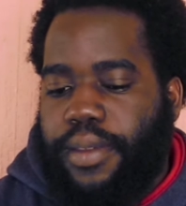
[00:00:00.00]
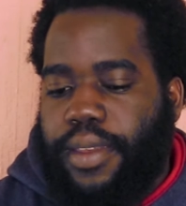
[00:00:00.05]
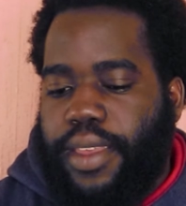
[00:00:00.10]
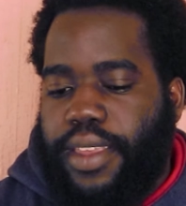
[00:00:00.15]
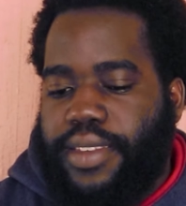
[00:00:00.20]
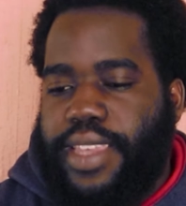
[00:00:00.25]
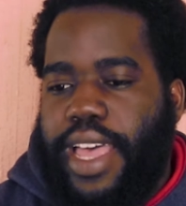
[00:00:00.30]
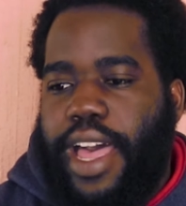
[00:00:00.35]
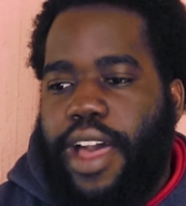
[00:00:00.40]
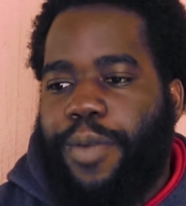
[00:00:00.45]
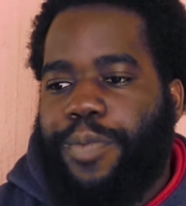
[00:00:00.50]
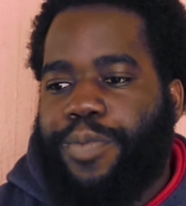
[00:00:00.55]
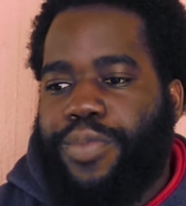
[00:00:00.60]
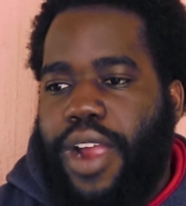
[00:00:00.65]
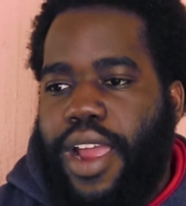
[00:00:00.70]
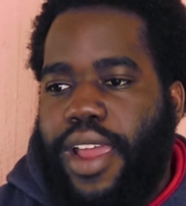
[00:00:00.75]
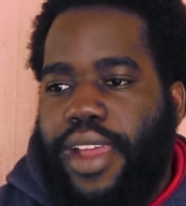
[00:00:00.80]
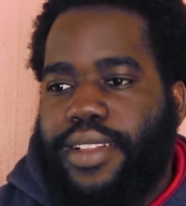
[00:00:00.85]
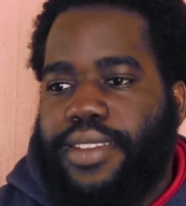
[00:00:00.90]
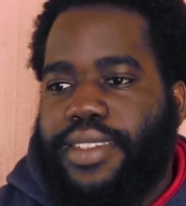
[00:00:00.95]
is how
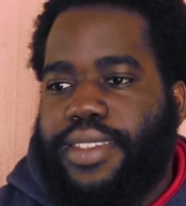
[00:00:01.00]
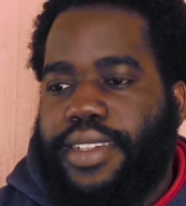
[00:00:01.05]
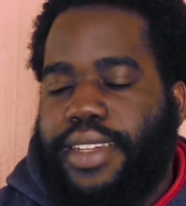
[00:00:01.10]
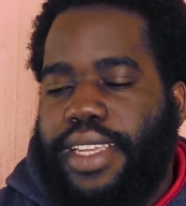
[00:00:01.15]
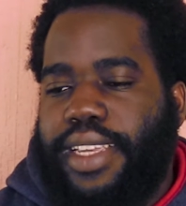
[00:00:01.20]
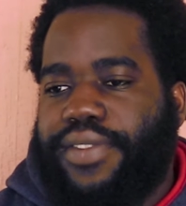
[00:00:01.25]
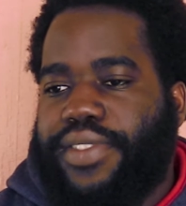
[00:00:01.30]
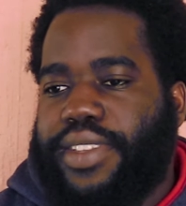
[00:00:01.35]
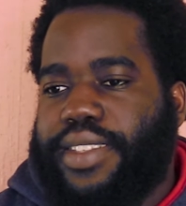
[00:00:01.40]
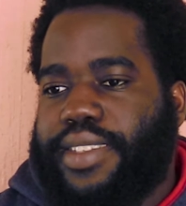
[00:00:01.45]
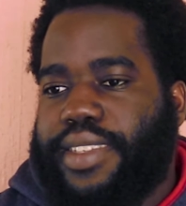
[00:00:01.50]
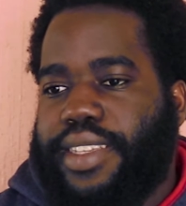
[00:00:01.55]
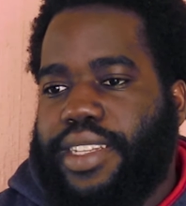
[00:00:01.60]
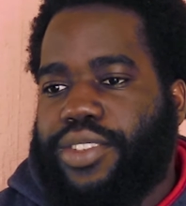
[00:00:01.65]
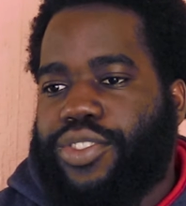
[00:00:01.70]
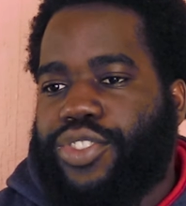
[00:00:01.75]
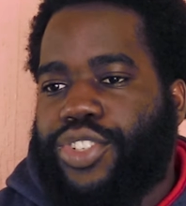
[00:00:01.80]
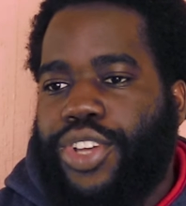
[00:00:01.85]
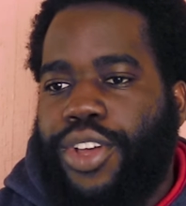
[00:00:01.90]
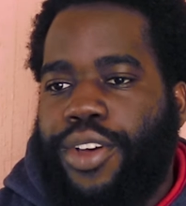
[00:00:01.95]
Bryan
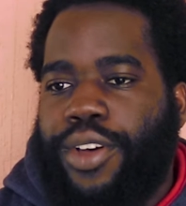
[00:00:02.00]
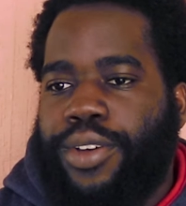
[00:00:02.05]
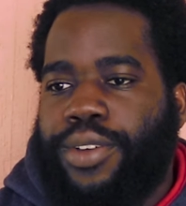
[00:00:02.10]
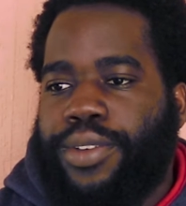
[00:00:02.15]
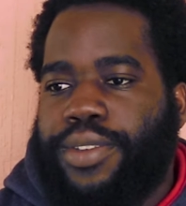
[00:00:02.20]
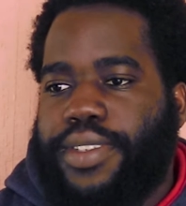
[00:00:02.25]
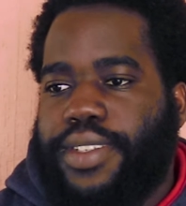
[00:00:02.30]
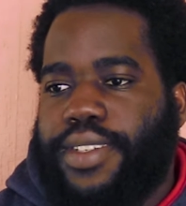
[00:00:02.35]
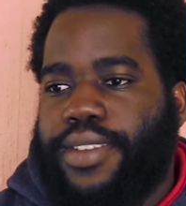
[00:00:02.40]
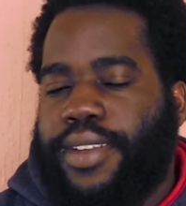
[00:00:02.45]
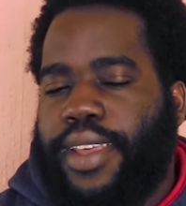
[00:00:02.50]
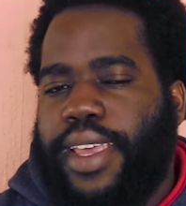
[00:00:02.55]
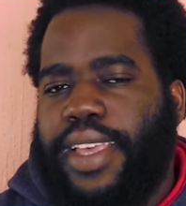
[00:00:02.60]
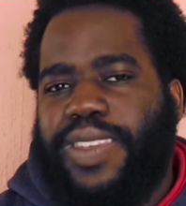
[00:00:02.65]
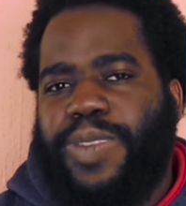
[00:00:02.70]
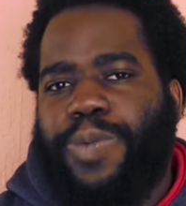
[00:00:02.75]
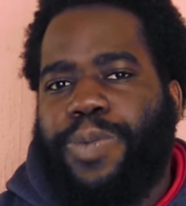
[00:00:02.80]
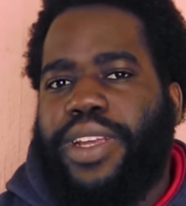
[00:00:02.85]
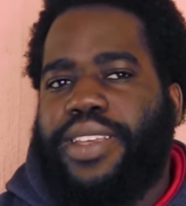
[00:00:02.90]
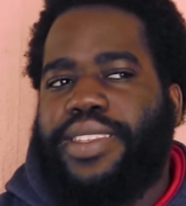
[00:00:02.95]
Stevenson chose to
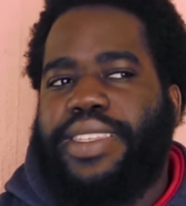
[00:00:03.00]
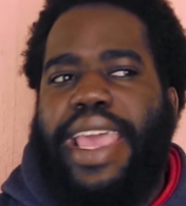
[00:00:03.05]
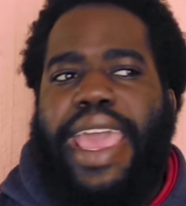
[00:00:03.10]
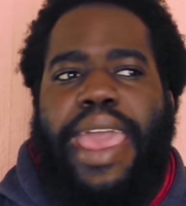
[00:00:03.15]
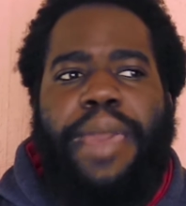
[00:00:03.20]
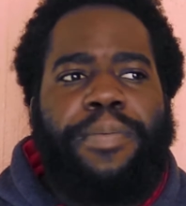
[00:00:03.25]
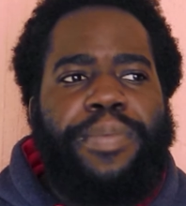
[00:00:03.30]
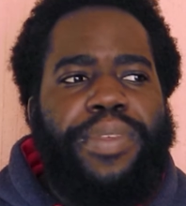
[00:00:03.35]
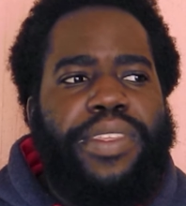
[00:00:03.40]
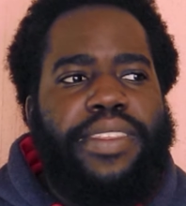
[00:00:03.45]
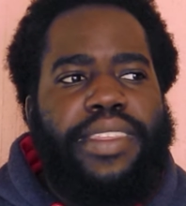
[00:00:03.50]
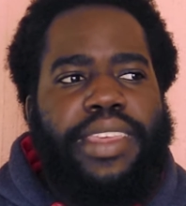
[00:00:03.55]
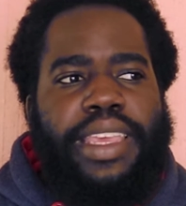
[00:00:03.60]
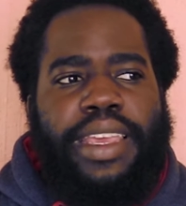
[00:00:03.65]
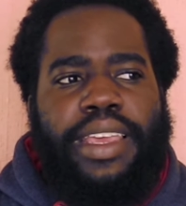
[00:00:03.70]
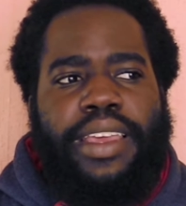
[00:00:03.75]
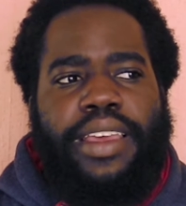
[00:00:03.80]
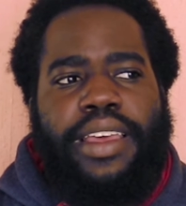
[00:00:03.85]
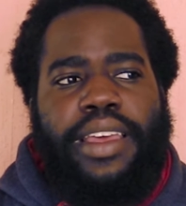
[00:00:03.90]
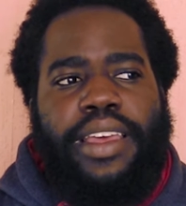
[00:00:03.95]
express
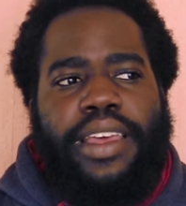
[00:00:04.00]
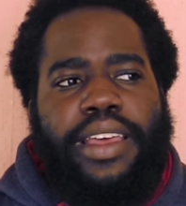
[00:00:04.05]
empathy